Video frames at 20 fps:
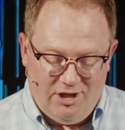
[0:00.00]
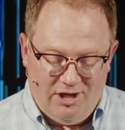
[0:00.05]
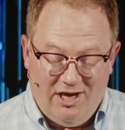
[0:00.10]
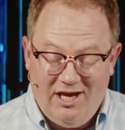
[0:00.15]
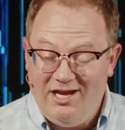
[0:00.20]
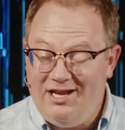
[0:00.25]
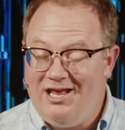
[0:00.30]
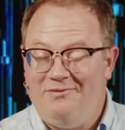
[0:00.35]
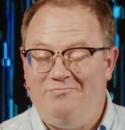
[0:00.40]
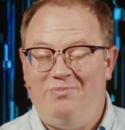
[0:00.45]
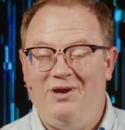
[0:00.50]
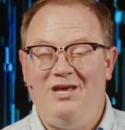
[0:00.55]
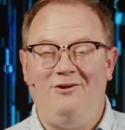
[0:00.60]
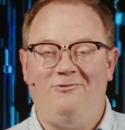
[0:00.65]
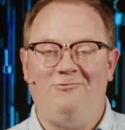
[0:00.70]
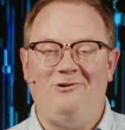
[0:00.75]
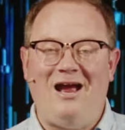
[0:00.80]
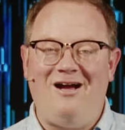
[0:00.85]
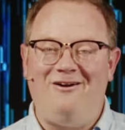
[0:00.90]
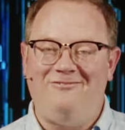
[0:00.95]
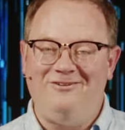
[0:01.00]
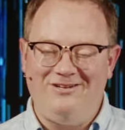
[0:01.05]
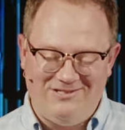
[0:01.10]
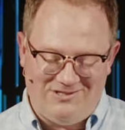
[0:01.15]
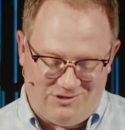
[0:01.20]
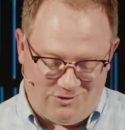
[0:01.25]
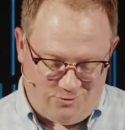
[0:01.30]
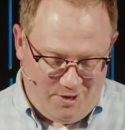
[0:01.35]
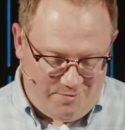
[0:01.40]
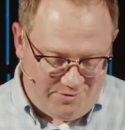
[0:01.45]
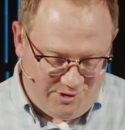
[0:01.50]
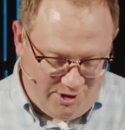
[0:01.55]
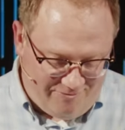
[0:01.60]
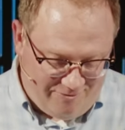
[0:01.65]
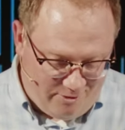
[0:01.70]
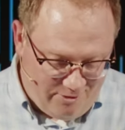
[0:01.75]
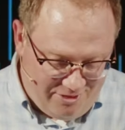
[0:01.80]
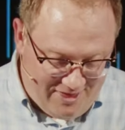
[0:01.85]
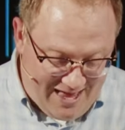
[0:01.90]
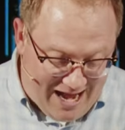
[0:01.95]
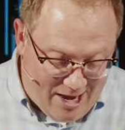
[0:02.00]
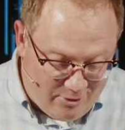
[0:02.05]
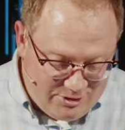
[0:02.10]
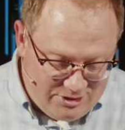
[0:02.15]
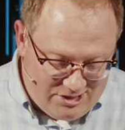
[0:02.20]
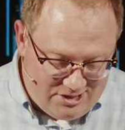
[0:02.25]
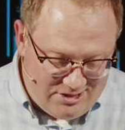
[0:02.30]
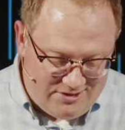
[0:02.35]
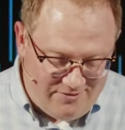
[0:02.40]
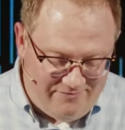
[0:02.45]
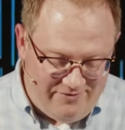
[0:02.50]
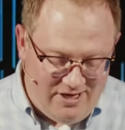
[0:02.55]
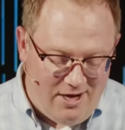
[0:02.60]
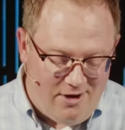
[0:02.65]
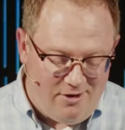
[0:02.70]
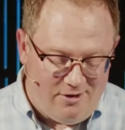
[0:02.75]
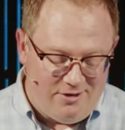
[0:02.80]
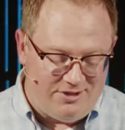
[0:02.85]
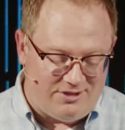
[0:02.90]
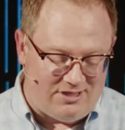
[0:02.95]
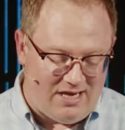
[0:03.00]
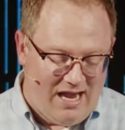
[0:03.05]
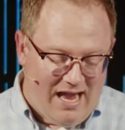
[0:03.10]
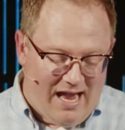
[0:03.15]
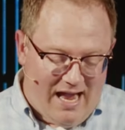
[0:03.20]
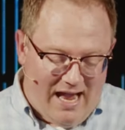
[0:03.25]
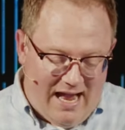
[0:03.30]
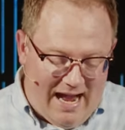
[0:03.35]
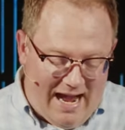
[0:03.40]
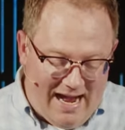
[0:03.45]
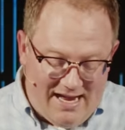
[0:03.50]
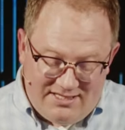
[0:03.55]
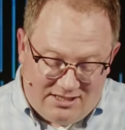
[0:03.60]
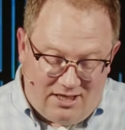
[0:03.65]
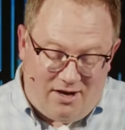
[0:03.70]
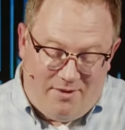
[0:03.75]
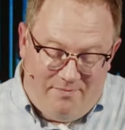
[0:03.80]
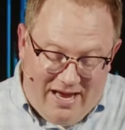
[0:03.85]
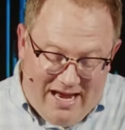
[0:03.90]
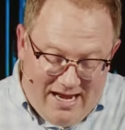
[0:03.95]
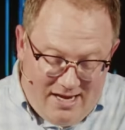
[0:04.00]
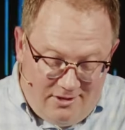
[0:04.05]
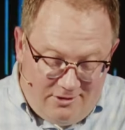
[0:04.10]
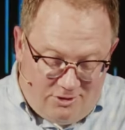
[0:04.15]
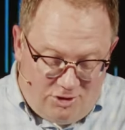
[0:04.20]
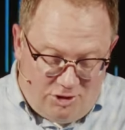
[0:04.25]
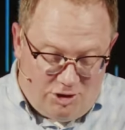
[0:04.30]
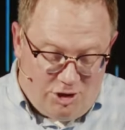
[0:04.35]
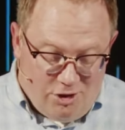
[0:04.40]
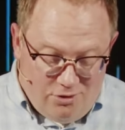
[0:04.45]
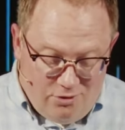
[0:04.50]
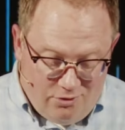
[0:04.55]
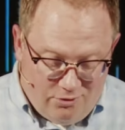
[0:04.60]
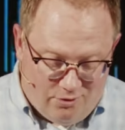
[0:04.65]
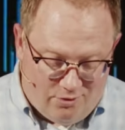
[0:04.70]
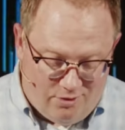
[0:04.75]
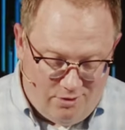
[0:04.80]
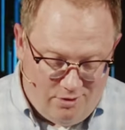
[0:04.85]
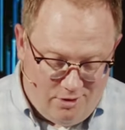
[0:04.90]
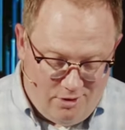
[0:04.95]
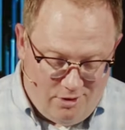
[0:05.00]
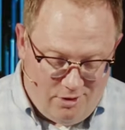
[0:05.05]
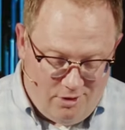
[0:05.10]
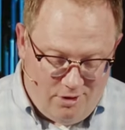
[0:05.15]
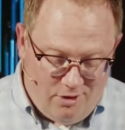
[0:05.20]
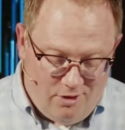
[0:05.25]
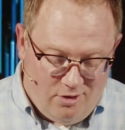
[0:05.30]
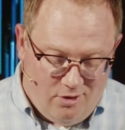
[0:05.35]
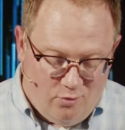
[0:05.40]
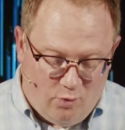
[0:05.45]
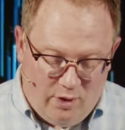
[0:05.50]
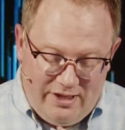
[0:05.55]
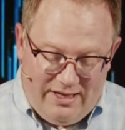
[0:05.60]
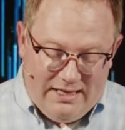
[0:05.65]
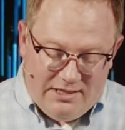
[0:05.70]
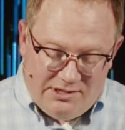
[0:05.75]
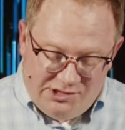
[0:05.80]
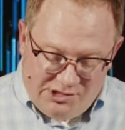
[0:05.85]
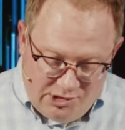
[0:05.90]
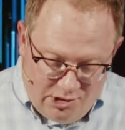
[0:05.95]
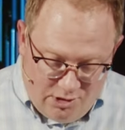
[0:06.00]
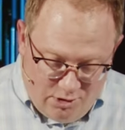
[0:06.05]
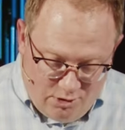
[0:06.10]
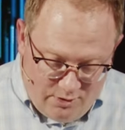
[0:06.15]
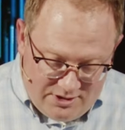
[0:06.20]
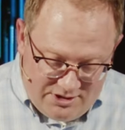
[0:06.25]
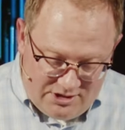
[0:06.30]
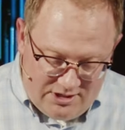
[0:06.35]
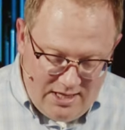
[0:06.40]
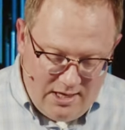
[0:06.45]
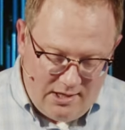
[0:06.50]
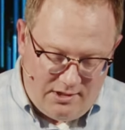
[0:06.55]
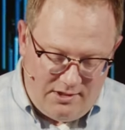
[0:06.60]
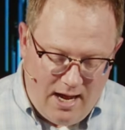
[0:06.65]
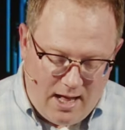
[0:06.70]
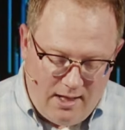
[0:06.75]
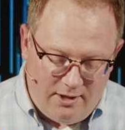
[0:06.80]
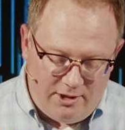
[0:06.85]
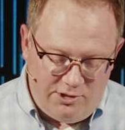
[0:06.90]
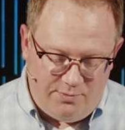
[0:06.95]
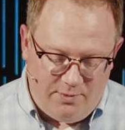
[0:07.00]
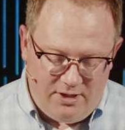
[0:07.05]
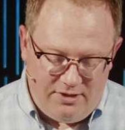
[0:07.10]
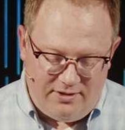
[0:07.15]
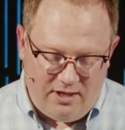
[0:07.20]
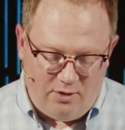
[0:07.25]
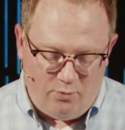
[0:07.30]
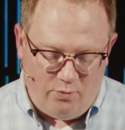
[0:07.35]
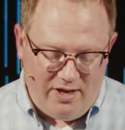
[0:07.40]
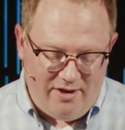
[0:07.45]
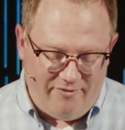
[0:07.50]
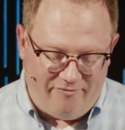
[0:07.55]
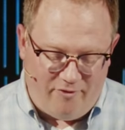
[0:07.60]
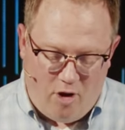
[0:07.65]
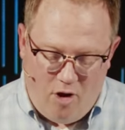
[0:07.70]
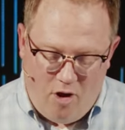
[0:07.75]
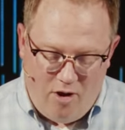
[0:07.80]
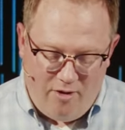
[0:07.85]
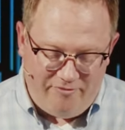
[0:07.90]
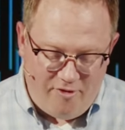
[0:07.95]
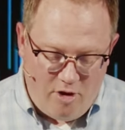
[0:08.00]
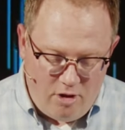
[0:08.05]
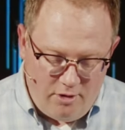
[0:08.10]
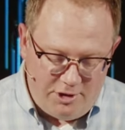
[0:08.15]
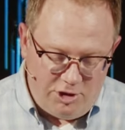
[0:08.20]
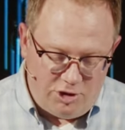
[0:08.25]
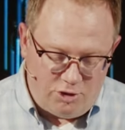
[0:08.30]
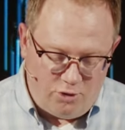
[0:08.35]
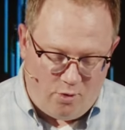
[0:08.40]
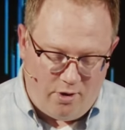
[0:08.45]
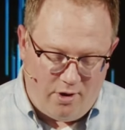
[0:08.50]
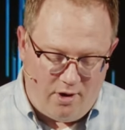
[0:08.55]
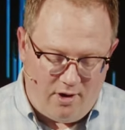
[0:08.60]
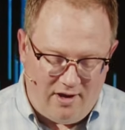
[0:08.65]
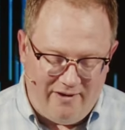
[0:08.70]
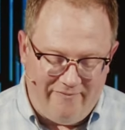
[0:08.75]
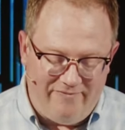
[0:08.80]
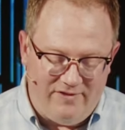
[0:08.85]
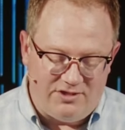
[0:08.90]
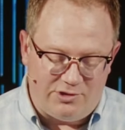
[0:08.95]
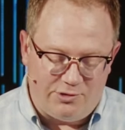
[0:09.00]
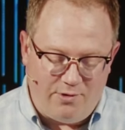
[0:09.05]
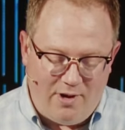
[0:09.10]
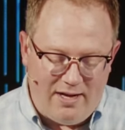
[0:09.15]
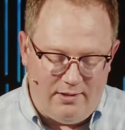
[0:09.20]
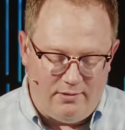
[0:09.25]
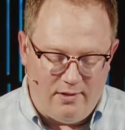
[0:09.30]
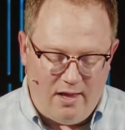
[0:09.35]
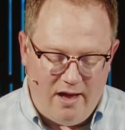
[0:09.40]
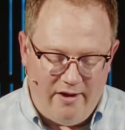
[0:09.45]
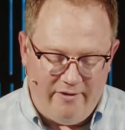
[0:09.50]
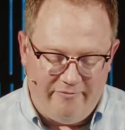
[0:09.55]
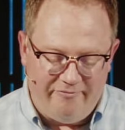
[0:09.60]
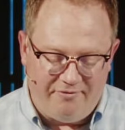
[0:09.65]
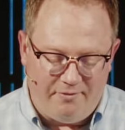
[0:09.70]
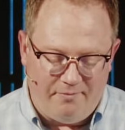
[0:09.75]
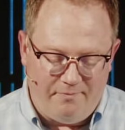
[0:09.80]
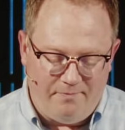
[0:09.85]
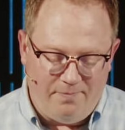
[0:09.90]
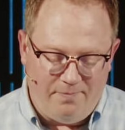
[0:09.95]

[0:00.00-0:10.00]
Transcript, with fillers: It had been around in Scripture for thousands of years as a command, too. What is new is the acknowledgement that we have all fallen short of this great love.